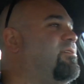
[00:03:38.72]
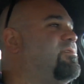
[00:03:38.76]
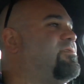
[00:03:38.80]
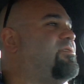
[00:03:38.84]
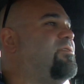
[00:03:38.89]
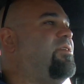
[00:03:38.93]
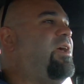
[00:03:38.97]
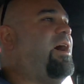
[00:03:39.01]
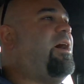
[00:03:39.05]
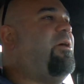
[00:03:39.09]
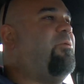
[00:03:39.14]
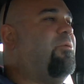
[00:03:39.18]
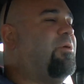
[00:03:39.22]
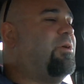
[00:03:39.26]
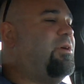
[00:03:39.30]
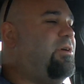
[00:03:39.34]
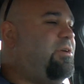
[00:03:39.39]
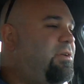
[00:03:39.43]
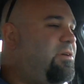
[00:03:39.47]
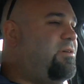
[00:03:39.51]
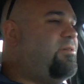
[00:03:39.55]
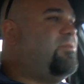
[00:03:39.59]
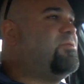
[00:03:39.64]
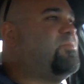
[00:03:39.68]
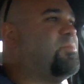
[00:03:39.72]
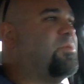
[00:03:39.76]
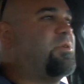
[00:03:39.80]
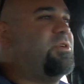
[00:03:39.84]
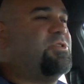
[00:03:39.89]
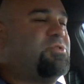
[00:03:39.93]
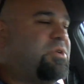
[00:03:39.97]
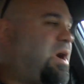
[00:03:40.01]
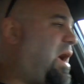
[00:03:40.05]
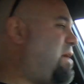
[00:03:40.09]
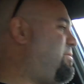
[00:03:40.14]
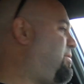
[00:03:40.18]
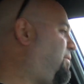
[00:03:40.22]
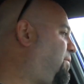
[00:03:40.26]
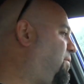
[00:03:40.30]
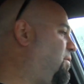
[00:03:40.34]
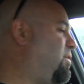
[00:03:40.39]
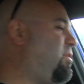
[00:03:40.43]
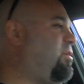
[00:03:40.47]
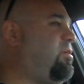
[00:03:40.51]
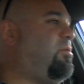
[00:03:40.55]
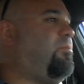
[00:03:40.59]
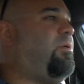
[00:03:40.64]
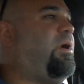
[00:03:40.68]
So now what we're gonna do is we're gonna drive it for
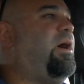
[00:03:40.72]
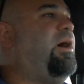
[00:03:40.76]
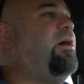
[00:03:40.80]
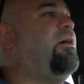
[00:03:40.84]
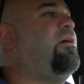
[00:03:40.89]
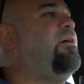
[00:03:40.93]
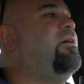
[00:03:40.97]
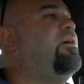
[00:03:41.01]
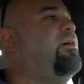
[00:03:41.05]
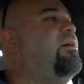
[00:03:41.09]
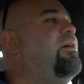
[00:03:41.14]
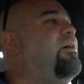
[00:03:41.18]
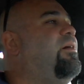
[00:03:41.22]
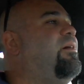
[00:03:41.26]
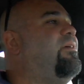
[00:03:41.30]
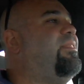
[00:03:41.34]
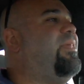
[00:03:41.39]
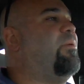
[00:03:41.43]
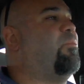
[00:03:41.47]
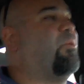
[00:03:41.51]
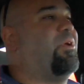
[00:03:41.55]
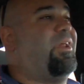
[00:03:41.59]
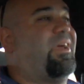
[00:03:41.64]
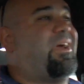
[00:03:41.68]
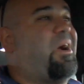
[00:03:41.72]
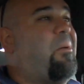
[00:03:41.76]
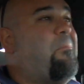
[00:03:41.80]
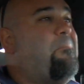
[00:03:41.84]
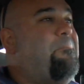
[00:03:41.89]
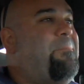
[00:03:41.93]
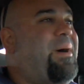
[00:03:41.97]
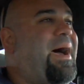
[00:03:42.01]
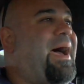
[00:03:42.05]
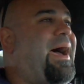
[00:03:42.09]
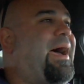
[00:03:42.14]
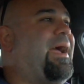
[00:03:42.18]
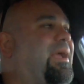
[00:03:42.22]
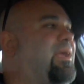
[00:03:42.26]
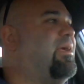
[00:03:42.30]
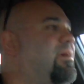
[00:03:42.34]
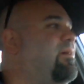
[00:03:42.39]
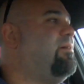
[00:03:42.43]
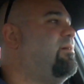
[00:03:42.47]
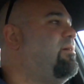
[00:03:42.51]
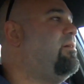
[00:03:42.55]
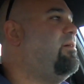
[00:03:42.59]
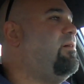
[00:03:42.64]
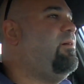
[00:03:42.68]
a little while, then we're gonna come back
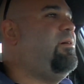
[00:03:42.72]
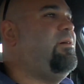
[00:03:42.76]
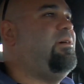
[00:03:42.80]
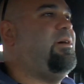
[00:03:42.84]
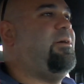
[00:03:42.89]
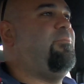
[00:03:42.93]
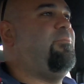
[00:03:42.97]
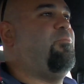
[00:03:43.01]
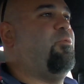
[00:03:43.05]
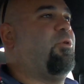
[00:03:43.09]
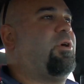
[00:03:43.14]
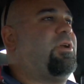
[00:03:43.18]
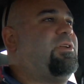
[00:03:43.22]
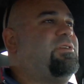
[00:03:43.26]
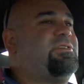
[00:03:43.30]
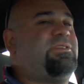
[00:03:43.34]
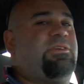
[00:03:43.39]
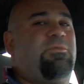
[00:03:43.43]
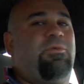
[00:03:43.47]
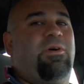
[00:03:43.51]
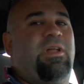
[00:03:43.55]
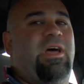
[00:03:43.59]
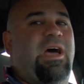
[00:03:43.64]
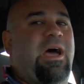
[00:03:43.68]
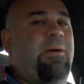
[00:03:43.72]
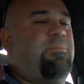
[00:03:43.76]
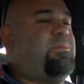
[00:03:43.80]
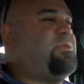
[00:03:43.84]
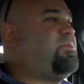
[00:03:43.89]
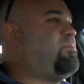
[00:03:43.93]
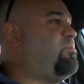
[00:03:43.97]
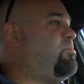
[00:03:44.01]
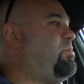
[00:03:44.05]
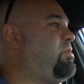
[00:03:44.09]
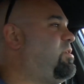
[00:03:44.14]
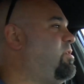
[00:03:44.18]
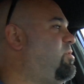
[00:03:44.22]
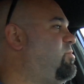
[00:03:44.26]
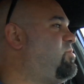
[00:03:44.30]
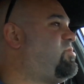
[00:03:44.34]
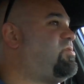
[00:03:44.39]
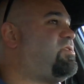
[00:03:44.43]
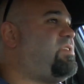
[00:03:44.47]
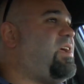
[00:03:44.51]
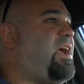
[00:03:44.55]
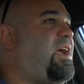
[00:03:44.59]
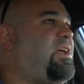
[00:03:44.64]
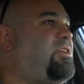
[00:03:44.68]
and we're gonna see what happens when we go
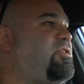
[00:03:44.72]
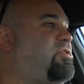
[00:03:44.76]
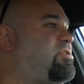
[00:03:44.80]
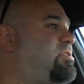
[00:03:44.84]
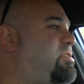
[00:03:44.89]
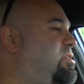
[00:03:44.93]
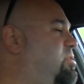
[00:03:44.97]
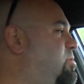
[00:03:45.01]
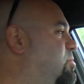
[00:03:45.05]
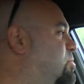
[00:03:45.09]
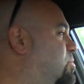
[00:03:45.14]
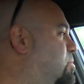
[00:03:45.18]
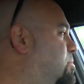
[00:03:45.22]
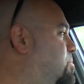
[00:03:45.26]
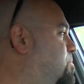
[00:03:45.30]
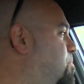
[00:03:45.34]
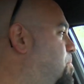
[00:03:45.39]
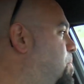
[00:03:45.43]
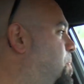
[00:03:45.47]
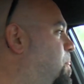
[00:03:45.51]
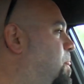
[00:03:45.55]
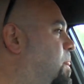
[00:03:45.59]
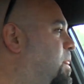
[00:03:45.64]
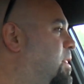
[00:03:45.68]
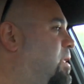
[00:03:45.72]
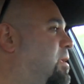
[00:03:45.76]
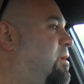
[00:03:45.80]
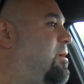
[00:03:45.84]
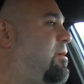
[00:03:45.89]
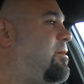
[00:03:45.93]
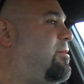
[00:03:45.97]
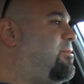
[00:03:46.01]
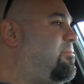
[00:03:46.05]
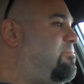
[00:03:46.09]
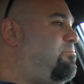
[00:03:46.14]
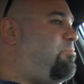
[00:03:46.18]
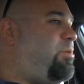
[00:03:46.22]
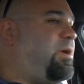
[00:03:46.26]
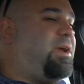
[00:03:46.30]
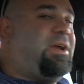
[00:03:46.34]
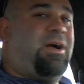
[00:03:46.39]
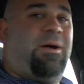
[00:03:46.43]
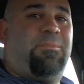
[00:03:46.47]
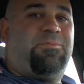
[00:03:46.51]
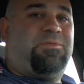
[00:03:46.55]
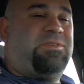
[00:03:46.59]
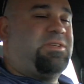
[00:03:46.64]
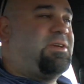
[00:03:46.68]
stage two. Big
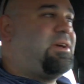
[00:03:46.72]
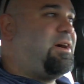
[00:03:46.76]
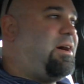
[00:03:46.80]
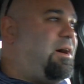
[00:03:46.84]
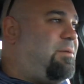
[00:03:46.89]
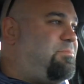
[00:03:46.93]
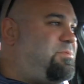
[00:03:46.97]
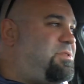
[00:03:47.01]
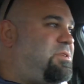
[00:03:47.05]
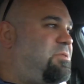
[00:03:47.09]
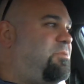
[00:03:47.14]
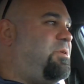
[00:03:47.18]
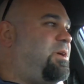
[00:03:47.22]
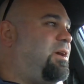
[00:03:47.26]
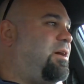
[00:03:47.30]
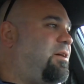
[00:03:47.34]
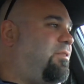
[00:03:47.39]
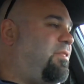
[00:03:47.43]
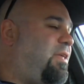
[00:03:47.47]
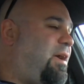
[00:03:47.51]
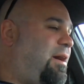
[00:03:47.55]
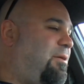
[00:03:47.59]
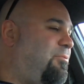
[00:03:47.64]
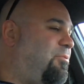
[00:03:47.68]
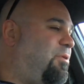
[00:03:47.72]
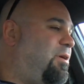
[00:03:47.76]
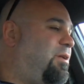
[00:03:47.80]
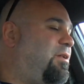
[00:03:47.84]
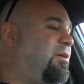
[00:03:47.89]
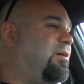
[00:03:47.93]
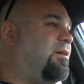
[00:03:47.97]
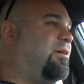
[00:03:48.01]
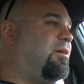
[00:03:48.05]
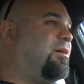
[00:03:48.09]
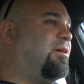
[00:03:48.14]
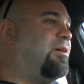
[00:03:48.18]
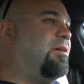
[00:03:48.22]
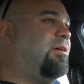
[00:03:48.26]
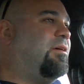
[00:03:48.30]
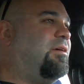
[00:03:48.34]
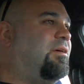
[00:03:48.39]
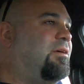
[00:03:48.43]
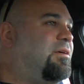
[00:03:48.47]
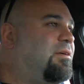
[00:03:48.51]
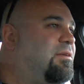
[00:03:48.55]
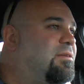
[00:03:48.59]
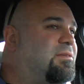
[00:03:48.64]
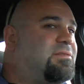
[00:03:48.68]
ups to Cobb Tuning on that
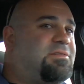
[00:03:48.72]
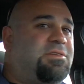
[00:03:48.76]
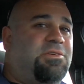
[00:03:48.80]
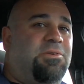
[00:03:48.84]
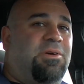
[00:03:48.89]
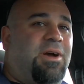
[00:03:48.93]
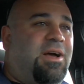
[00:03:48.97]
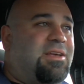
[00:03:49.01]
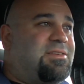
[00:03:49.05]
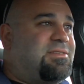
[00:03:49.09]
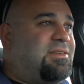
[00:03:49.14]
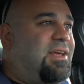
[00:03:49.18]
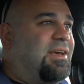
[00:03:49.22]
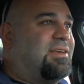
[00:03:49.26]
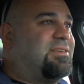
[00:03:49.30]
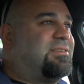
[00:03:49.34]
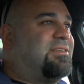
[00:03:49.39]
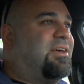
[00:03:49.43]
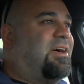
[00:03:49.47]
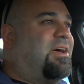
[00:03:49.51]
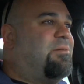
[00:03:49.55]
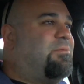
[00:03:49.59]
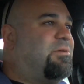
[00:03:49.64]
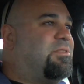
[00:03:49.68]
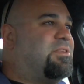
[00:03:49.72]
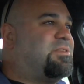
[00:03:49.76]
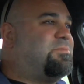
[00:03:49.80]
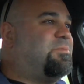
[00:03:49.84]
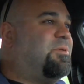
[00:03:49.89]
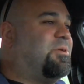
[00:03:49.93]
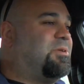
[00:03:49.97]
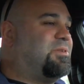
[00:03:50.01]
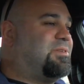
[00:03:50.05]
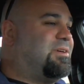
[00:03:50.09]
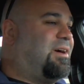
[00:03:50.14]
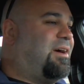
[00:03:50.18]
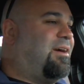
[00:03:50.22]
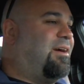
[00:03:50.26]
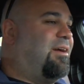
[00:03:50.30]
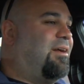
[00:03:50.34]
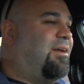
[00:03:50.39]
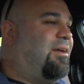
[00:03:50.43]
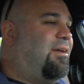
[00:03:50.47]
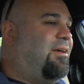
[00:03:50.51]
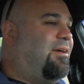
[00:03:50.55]
one. See you guys next time on the Smoking Tire.